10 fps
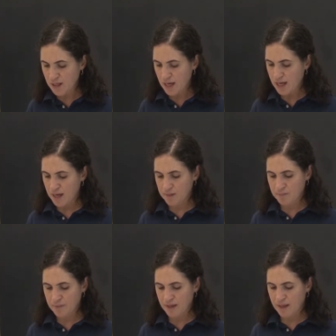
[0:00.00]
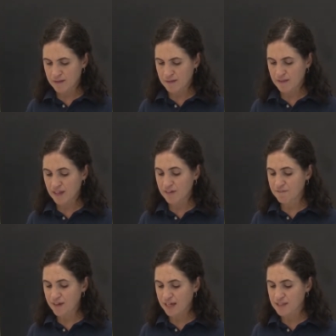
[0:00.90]
Um, and the
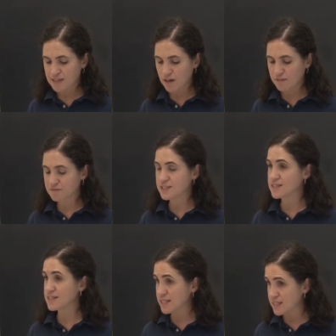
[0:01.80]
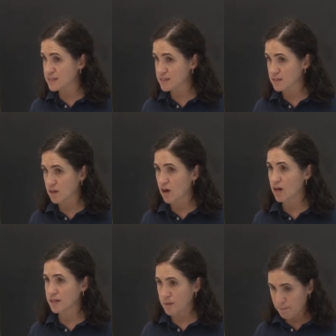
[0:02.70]
effects of disease
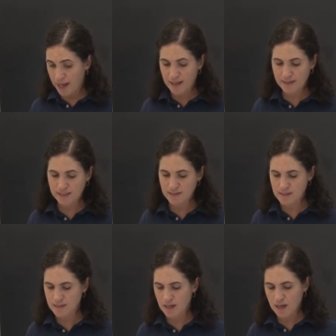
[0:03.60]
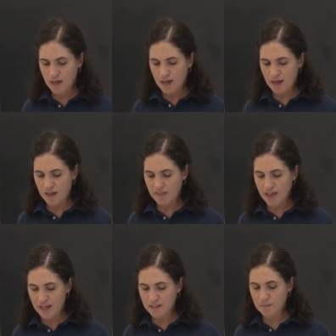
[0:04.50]
on balance, uh,
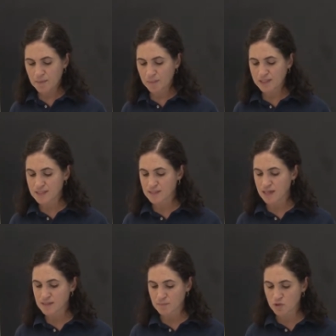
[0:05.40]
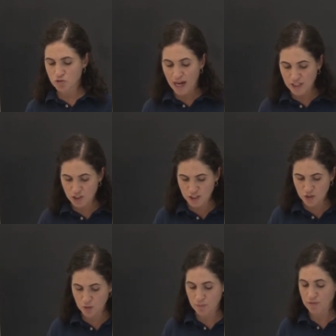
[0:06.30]
then maybe discuss some strategies
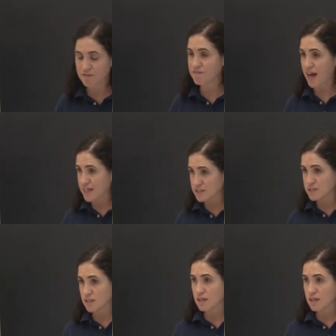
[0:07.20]
to prevent